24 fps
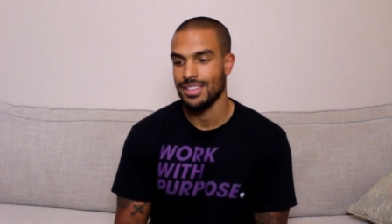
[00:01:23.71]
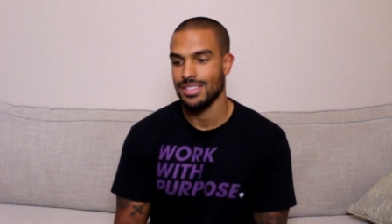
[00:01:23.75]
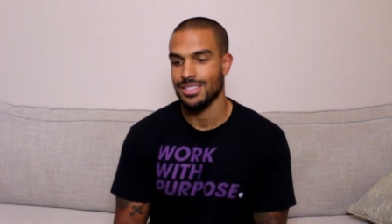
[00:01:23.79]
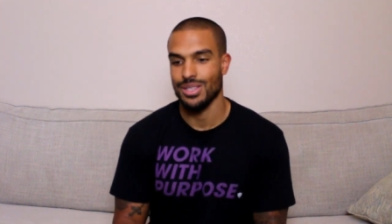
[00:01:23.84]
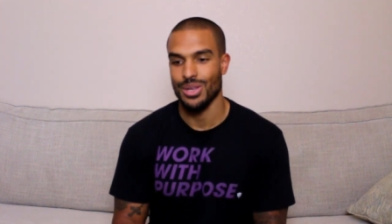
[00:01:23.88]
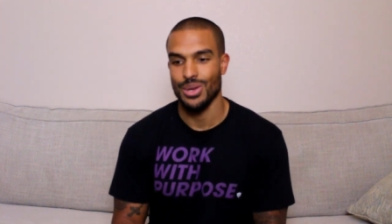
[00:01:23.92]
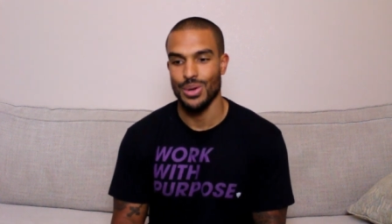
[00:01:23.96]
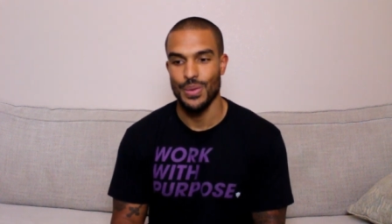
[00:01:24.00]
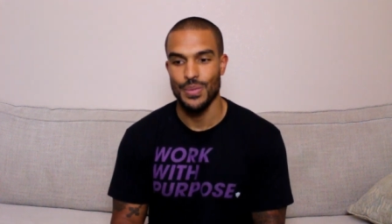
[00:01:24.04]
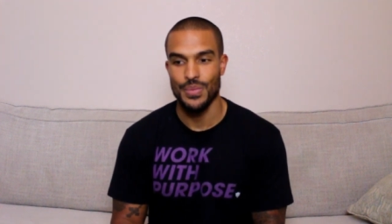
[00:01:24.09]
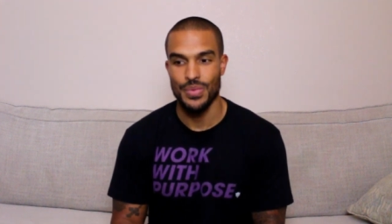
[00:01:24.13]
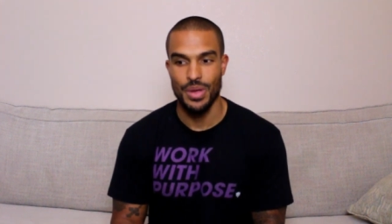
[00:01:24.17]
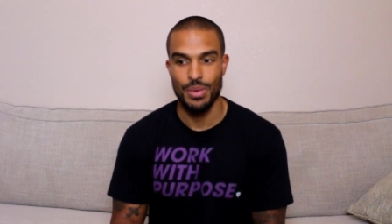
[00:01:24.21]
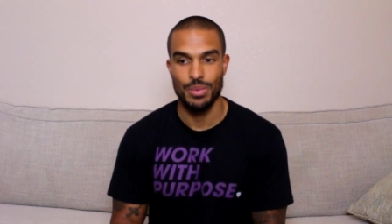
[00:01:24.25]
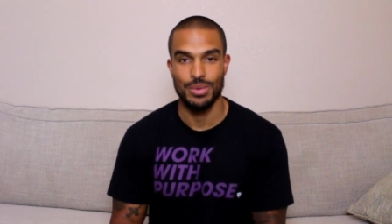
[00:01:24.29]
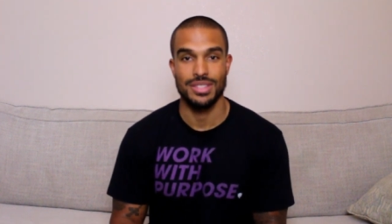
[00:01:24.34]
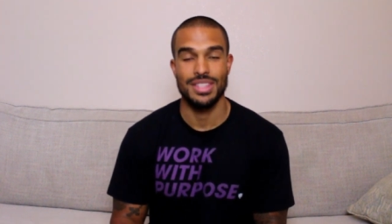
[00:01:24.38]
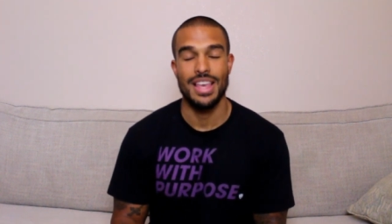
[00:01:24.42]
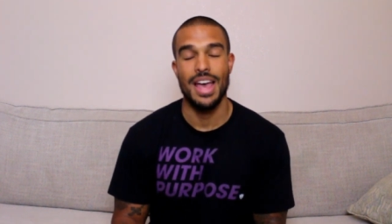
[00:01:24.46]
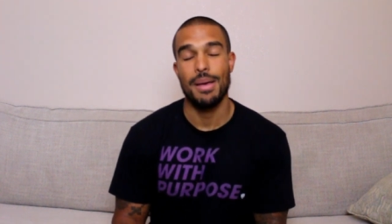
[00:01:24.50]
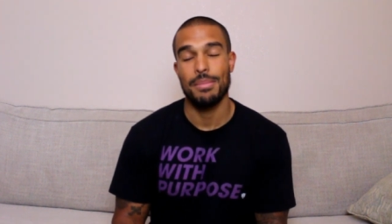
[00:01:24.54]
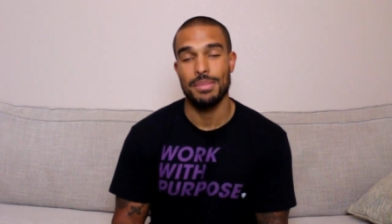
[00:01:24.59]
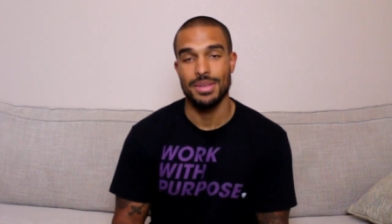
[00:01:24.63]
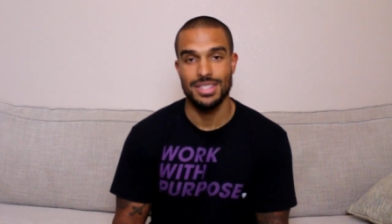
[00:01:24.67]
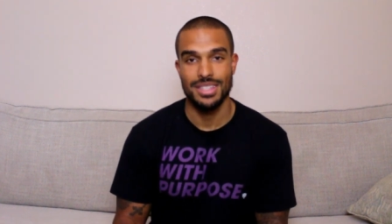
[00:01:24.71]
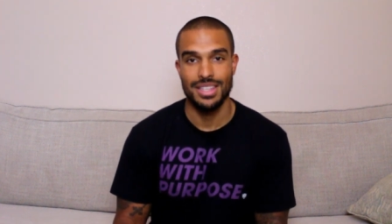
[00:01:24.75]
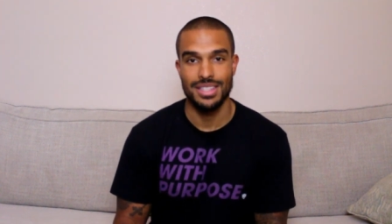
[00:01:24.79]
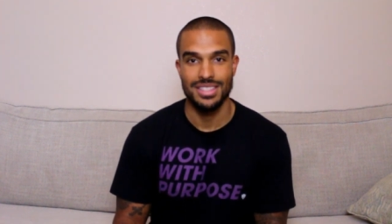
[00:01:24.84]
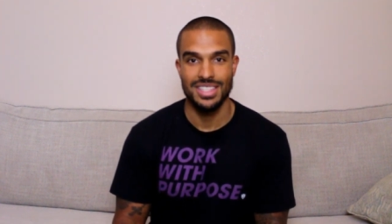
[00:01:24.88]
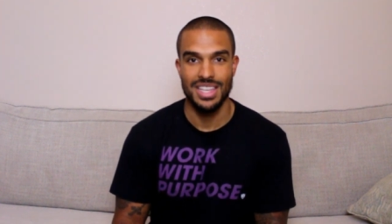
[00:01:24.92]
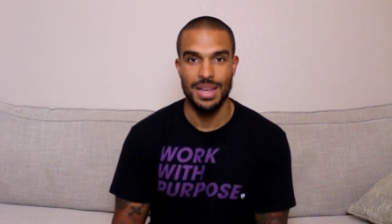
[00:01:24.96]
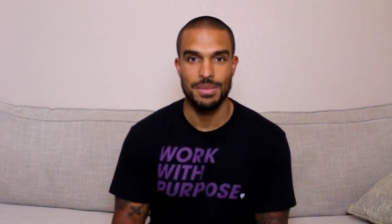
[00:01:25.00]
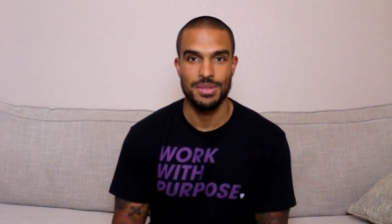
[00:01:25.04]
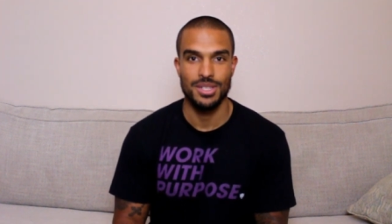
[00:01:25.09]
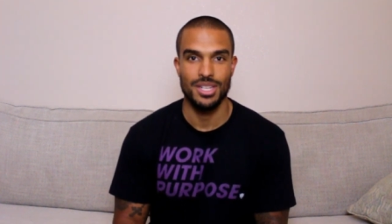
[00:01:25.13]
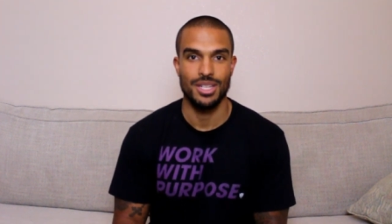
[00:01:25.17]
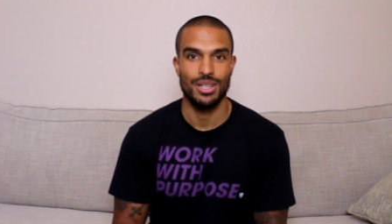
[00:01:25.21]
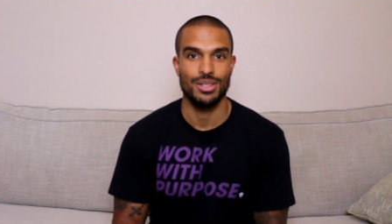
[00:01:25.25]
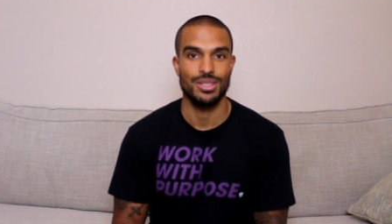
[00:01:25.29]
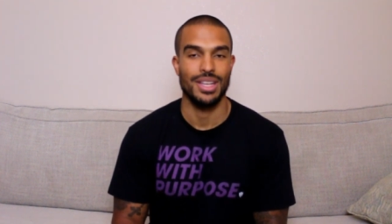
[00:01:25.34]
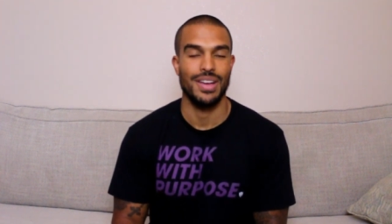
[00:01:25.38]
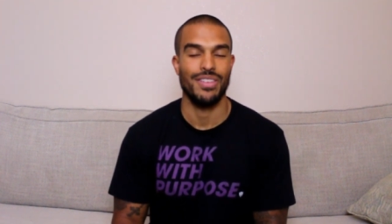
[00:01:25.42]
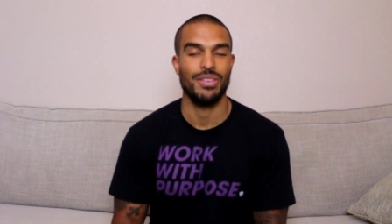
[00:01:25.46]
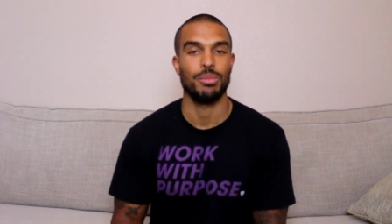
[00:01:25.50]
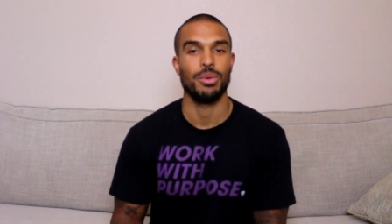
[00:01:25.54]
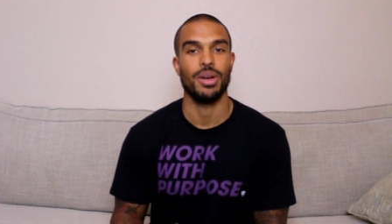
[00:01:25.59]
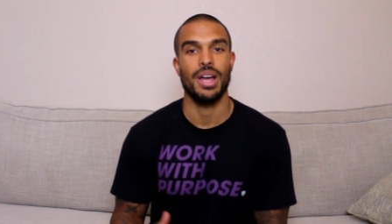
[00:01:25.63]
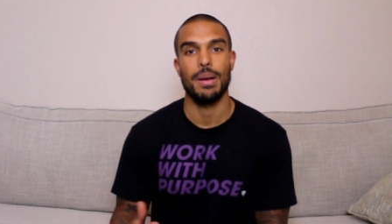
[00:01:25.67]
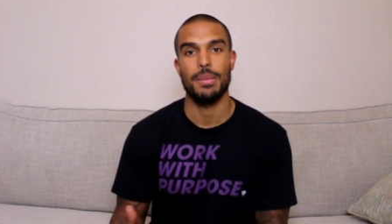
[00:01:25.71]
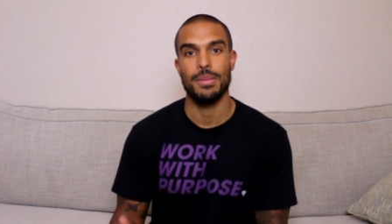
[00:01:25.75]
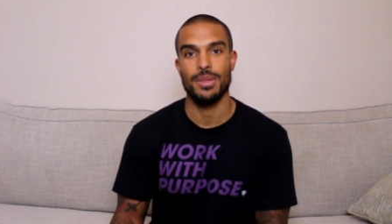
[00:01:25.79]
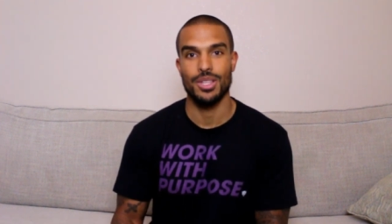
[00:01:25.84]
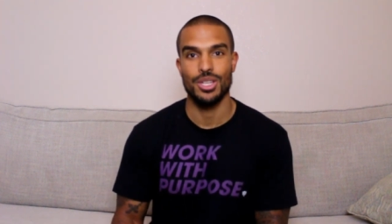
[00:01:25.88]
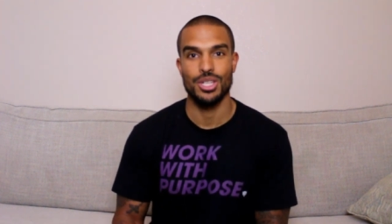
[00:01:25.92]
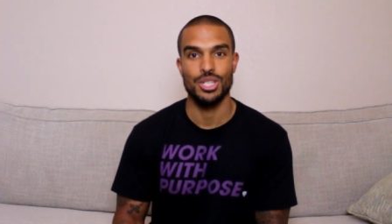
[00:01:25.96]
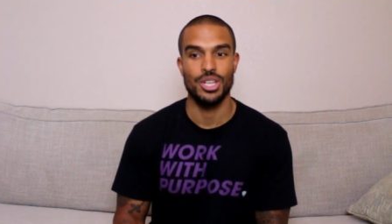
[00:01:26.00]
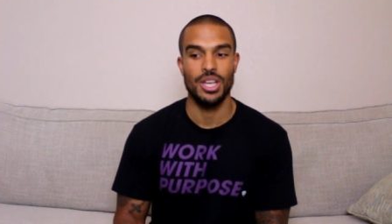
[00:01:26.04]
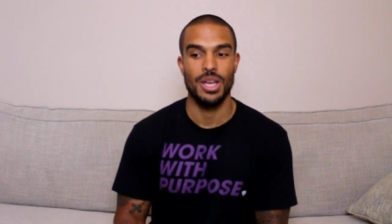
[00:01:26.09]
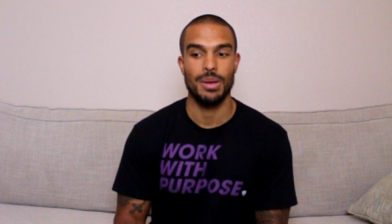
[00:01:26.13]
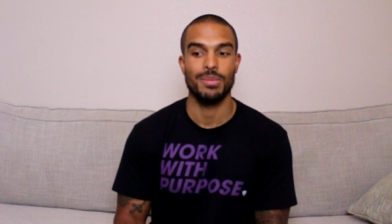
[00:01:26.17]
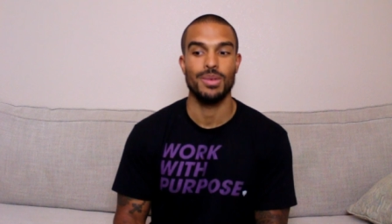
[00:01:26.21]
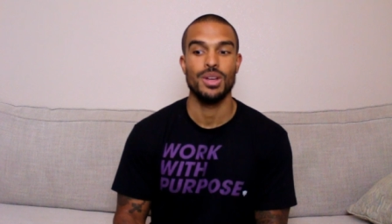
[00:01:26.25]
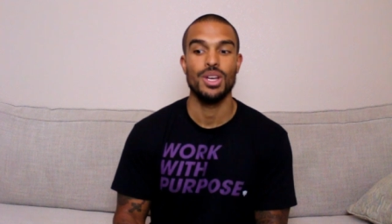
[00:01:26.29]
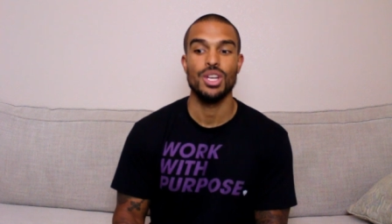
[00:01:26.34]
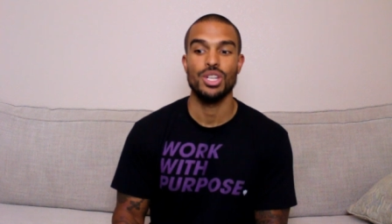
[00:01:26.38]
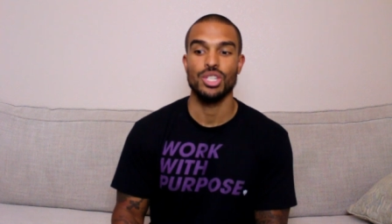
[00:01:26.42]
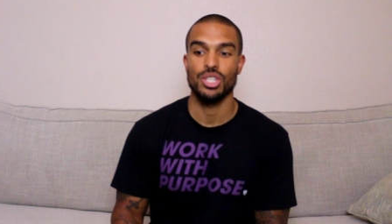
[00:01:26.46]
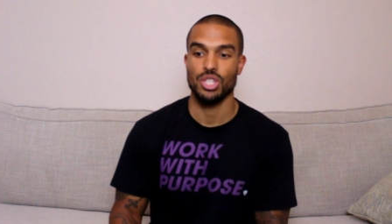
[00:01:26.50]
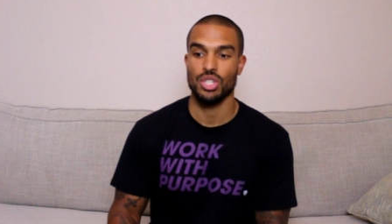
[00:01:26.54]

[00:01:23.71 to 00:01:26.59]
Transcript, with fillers: So there was that misconception. There's a lot of people coming to the gym